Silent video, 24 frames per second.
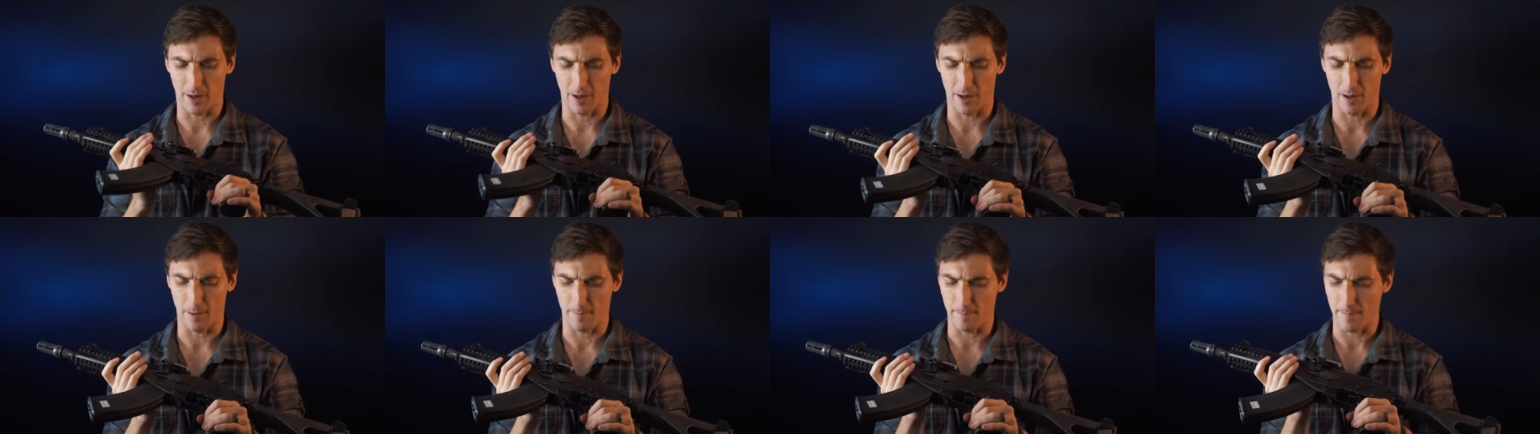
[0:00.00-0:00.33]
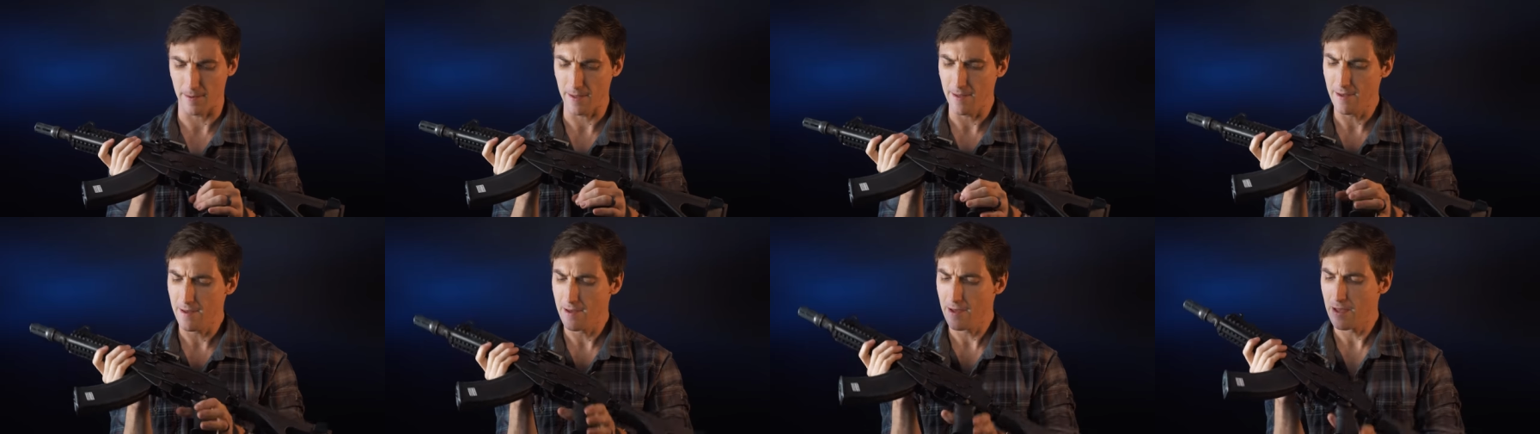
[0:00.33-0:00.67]

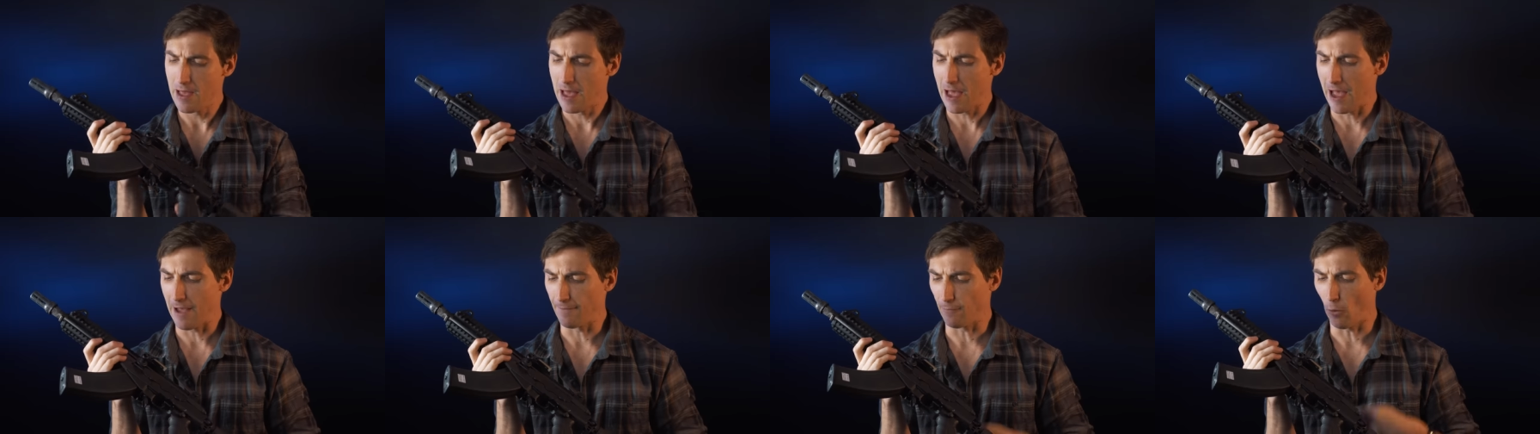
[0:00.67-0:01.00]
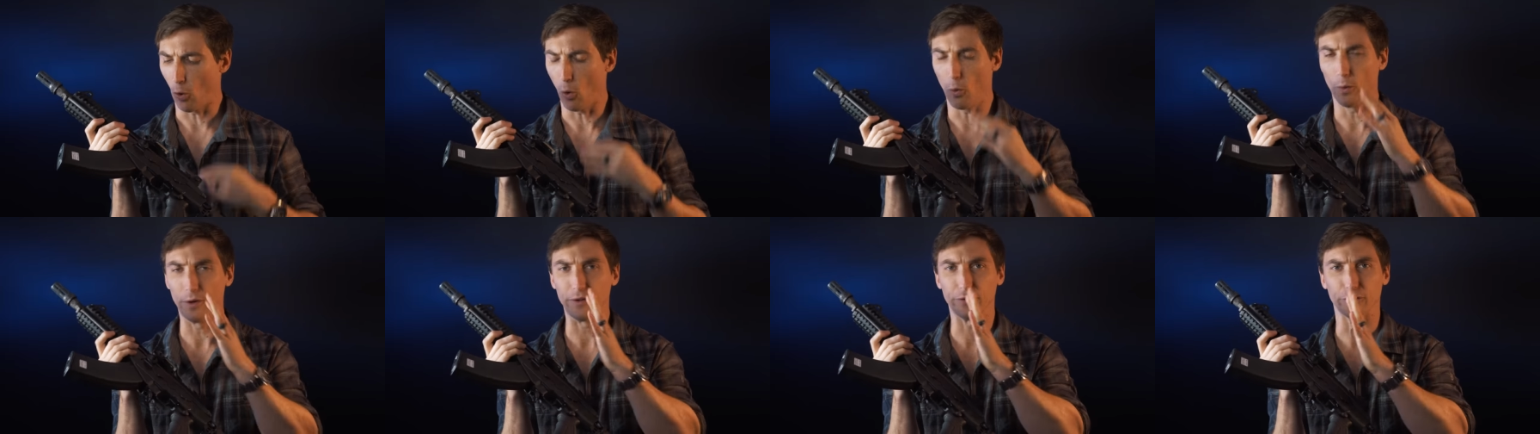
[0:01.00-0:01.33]
I've
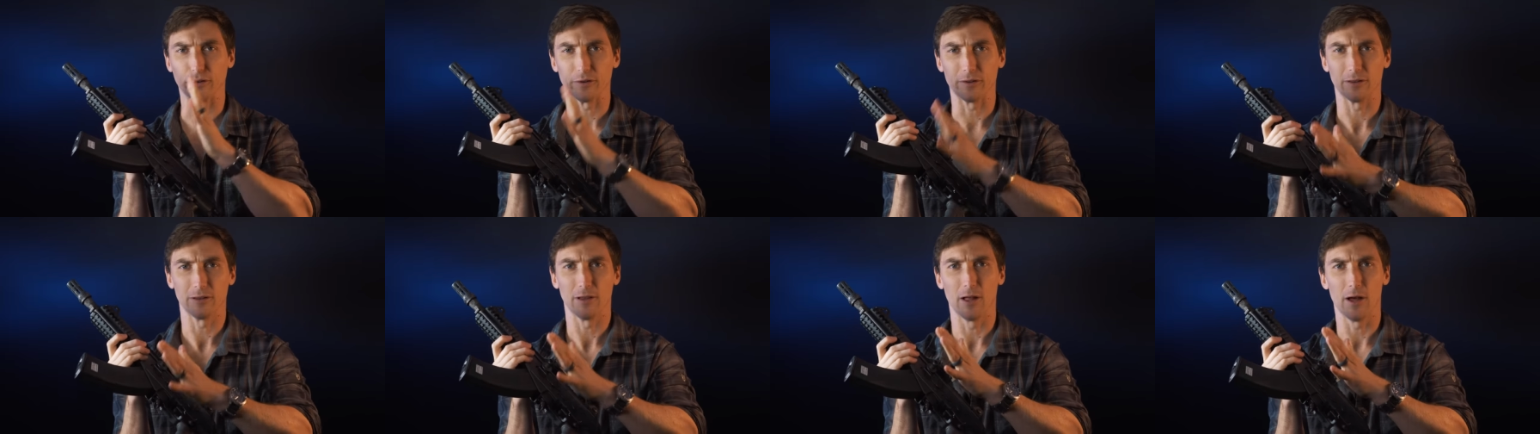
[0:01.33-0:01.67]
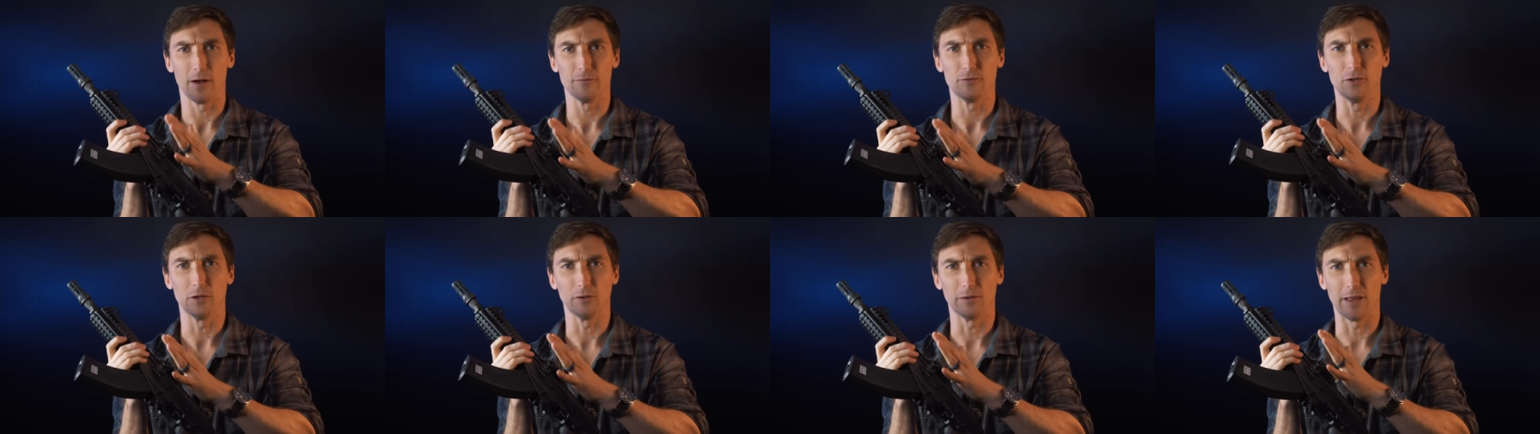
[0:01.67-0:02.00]
always
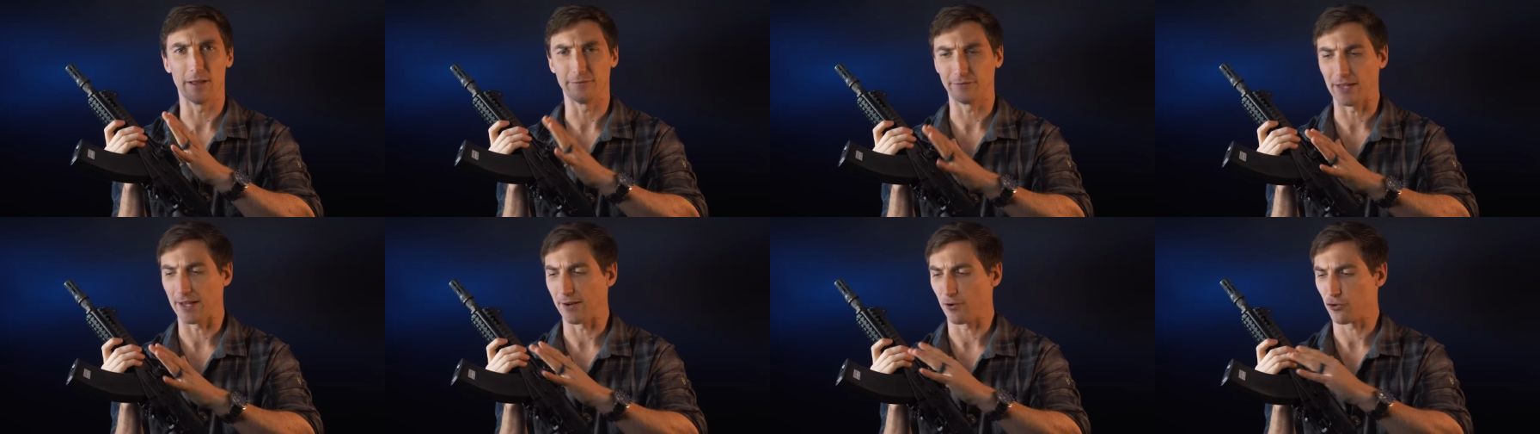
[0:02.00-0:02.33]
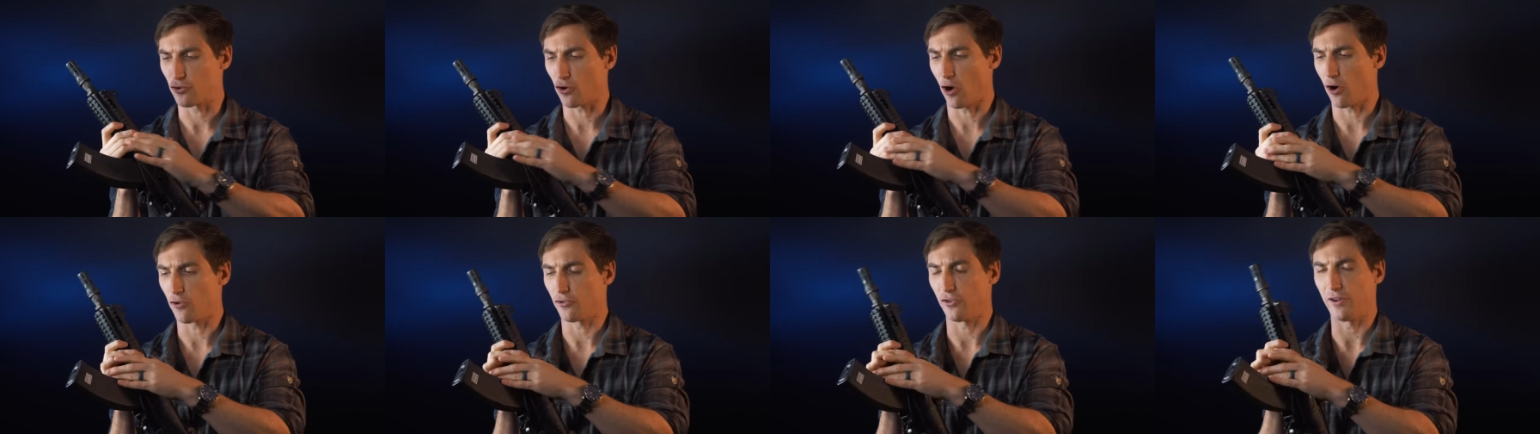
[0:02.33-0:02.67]
loved left-handed
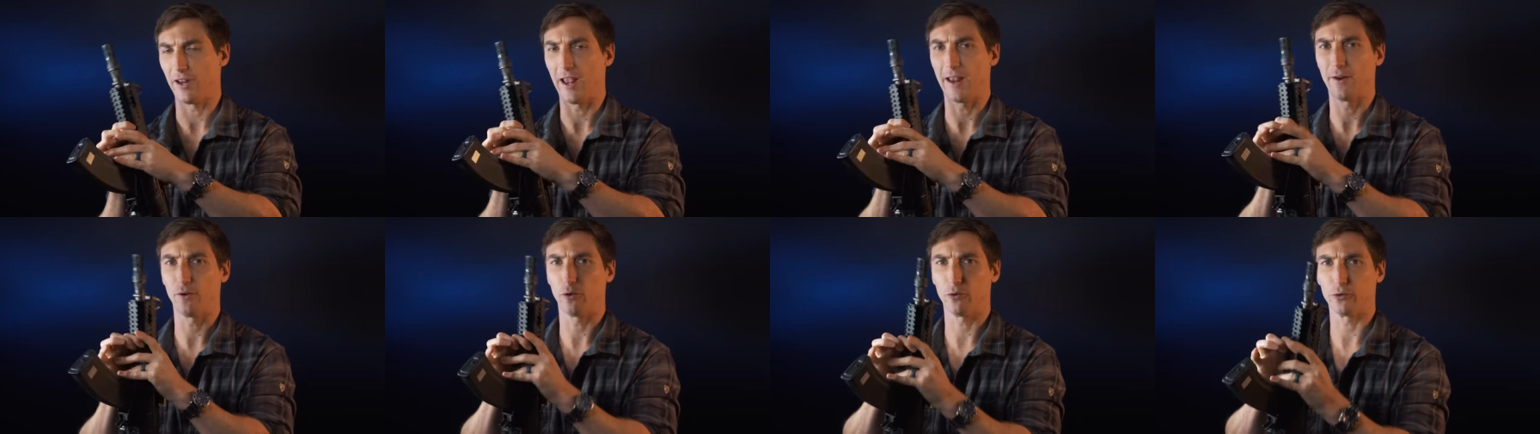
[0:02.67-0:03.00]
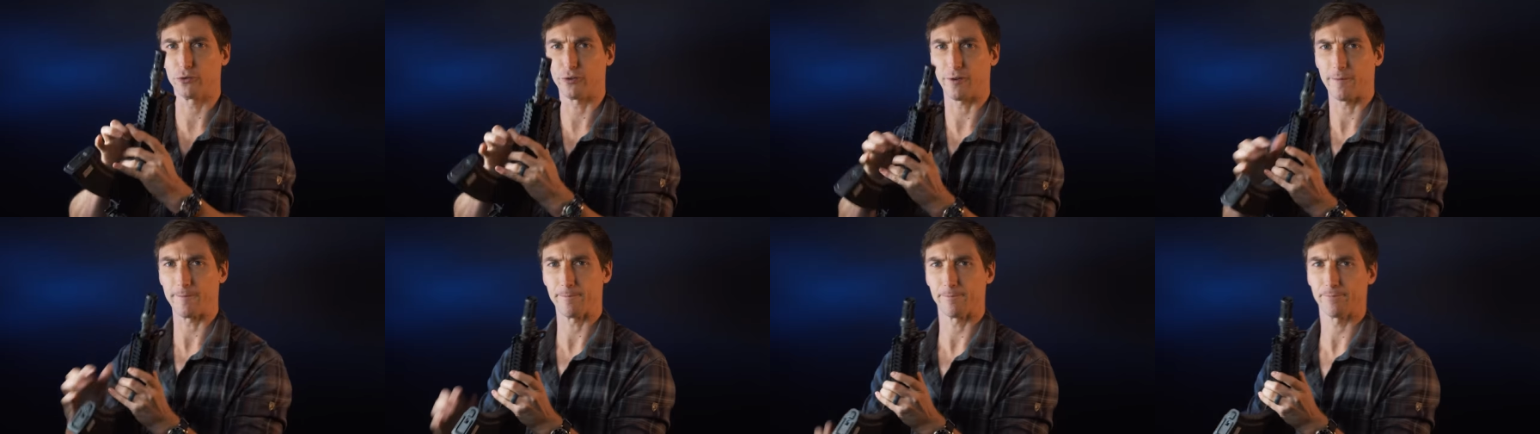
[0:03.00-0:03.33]
charging
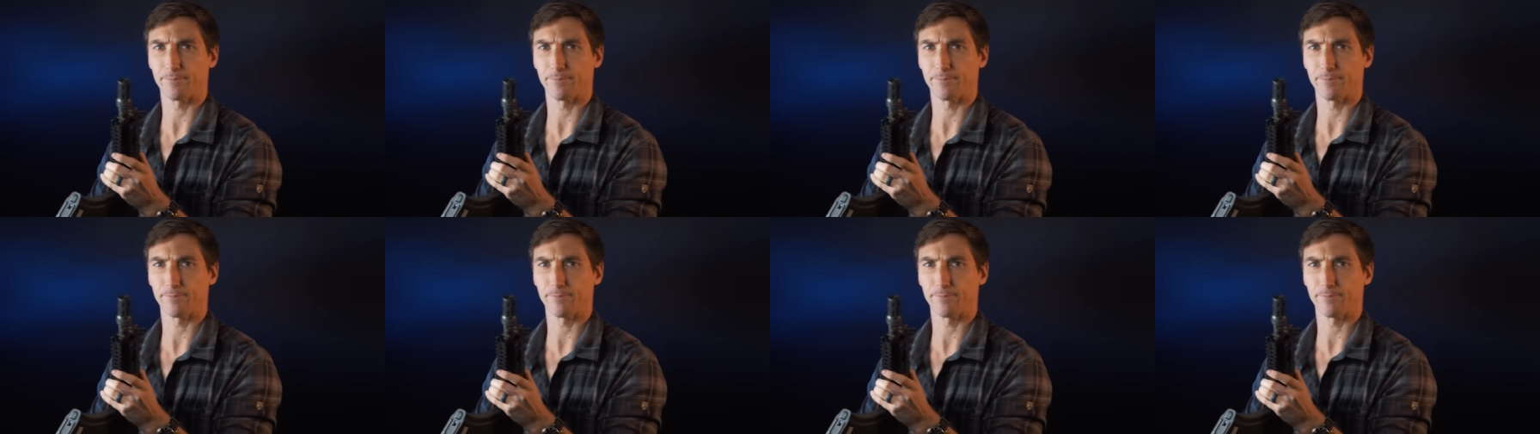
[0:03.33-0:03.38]
handles,